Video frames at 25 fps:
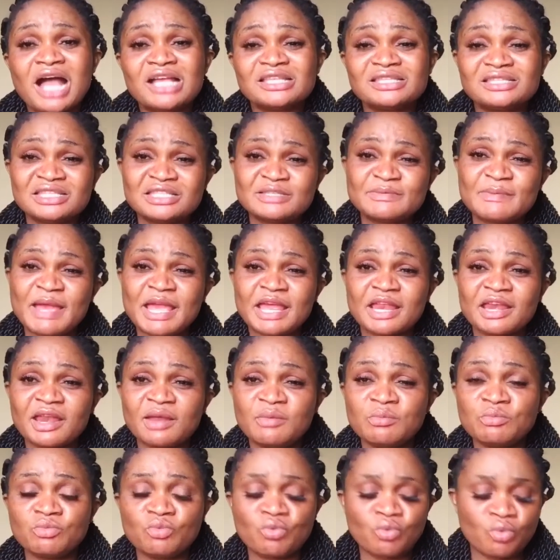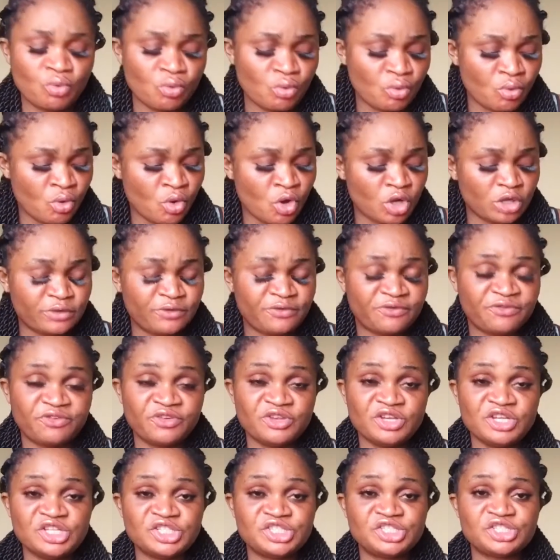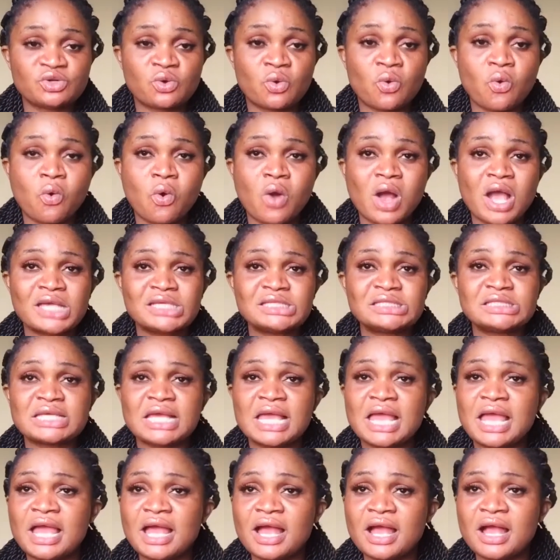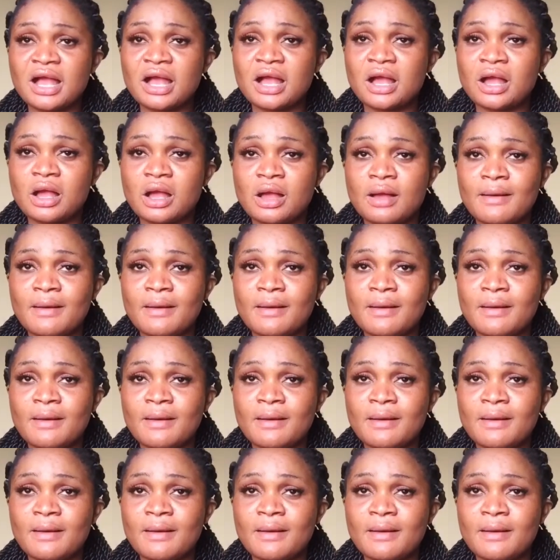since my cream got finished quite a